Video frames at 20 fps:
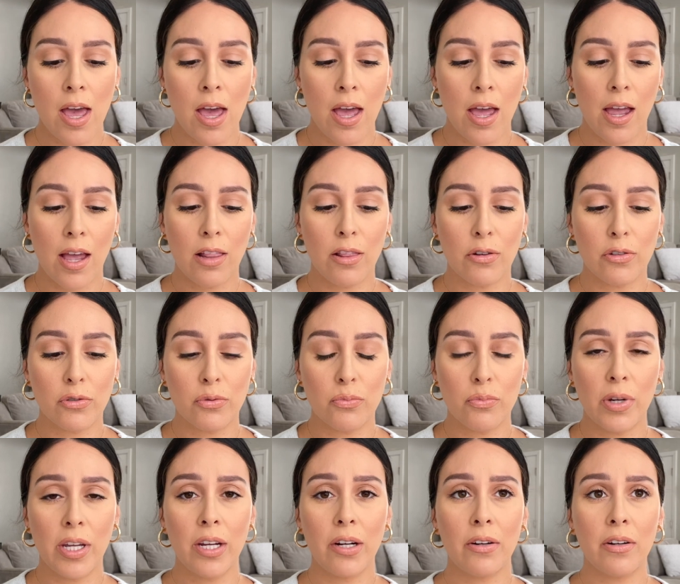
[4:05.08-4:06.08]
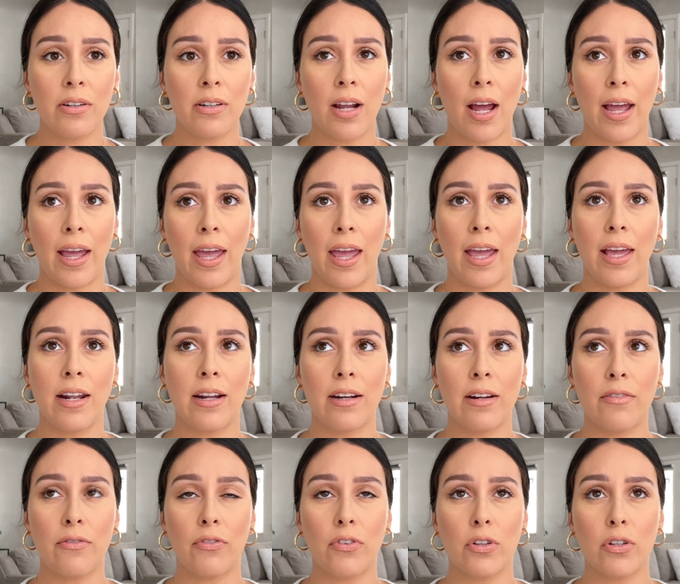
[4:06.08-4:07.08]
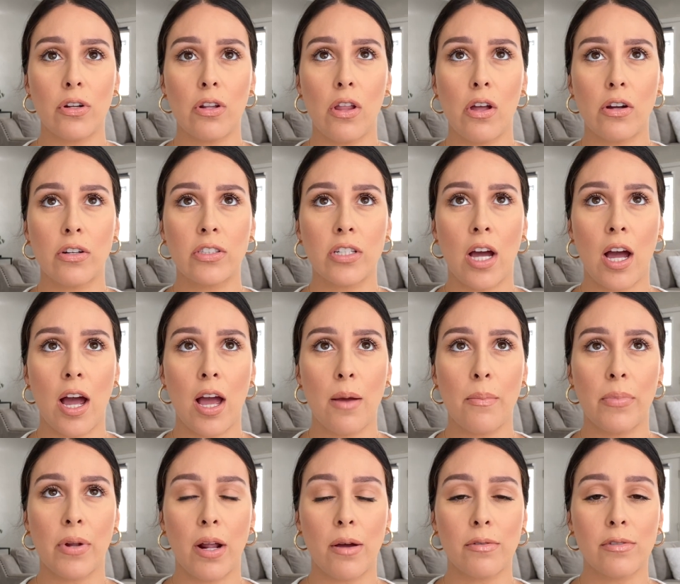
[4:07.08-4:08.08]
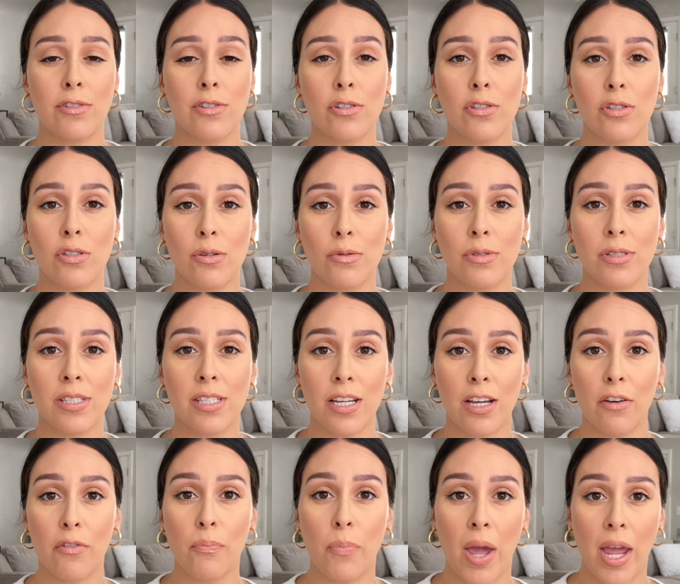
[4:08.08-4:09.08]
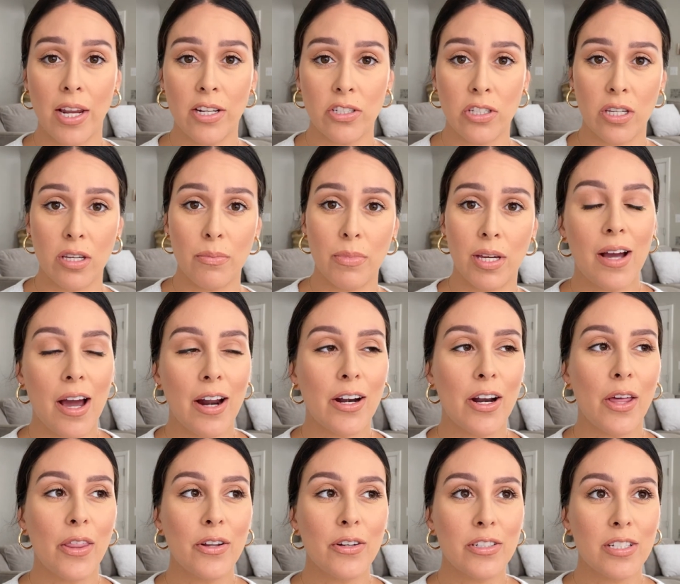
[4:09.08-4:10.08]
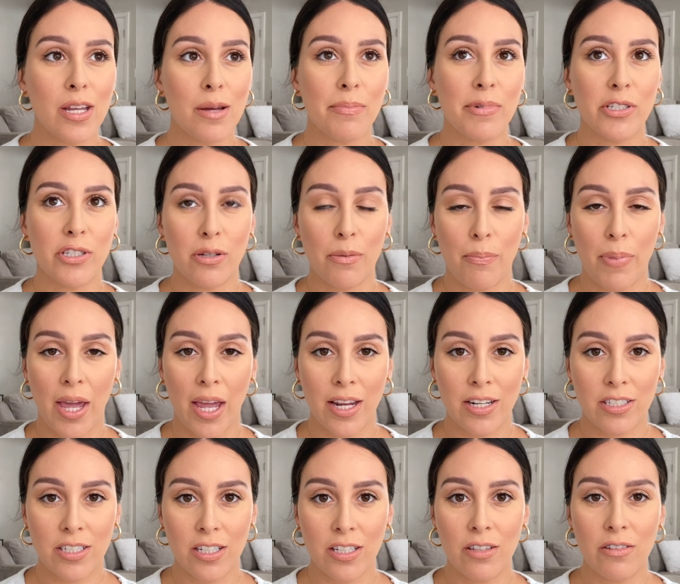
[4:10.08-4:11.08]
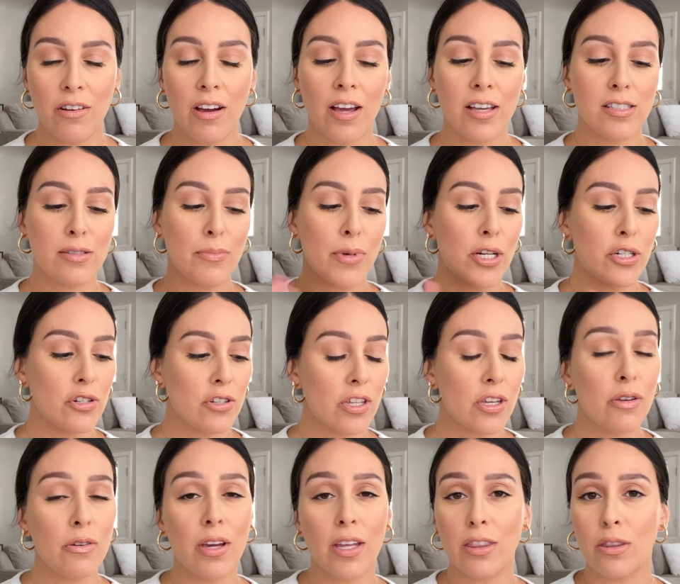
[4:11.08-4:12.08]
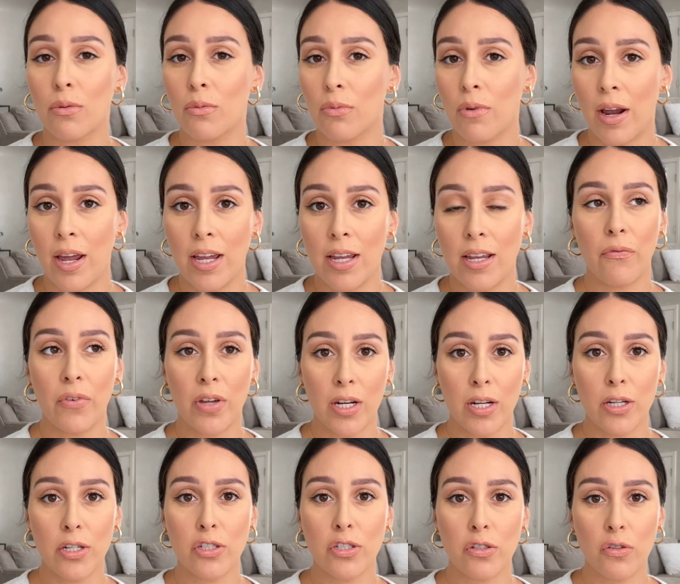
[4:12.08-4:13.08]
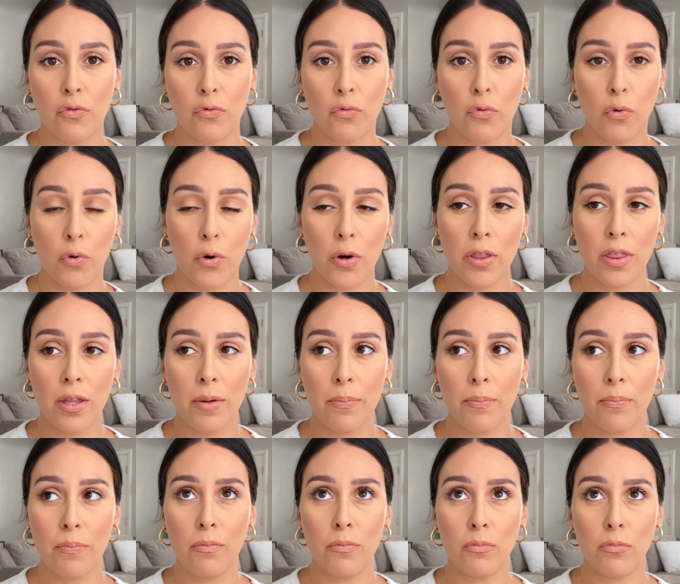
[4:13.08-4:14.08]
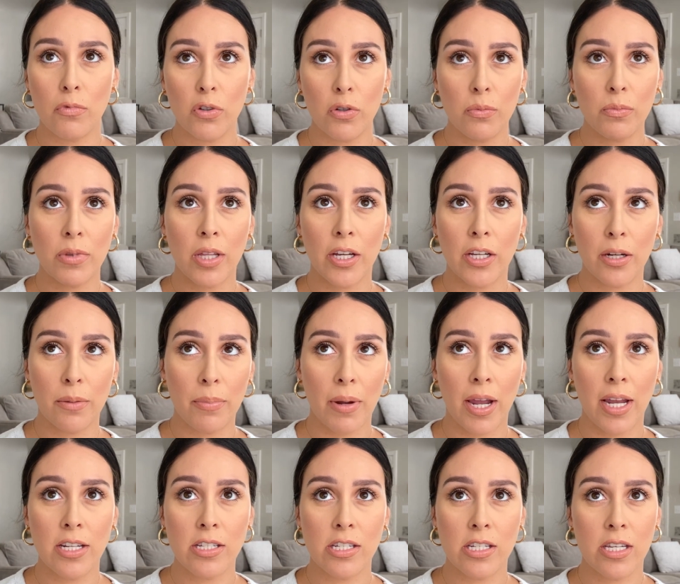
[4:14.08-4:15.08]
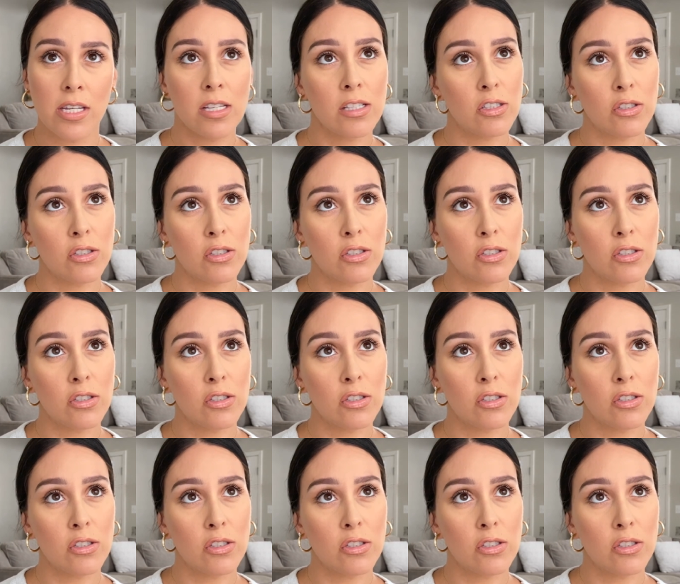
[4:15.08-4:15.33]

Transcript: It looked weird. I hated it for a long time, but I was just so sick of painting. Another tip into painting, you guys, make sure that you get the right finish for the room that you're painting.